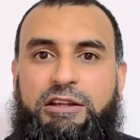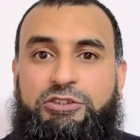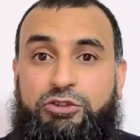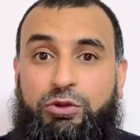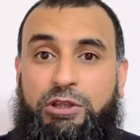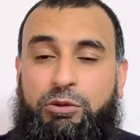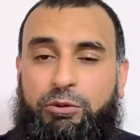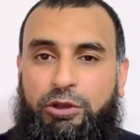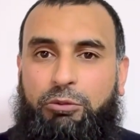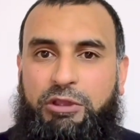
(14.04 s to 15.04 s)
Truly, we
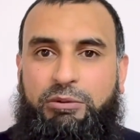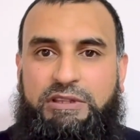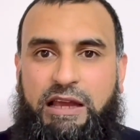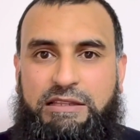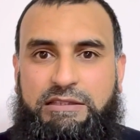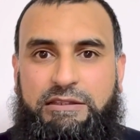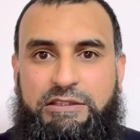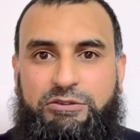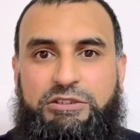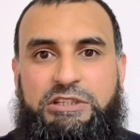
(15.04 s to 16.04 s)
will not be able to answer
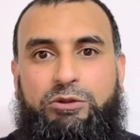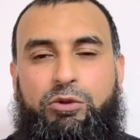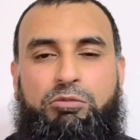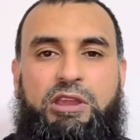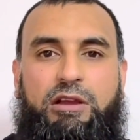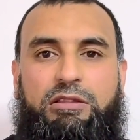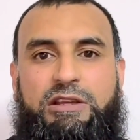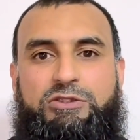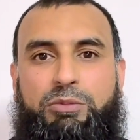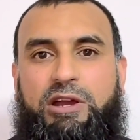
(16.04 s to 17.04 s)
this until we meet
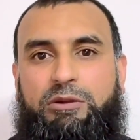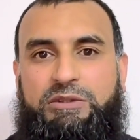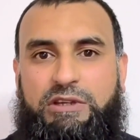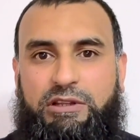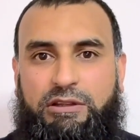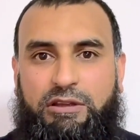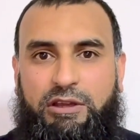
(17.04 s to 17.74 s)
Allah subhanahu wa ta'ala.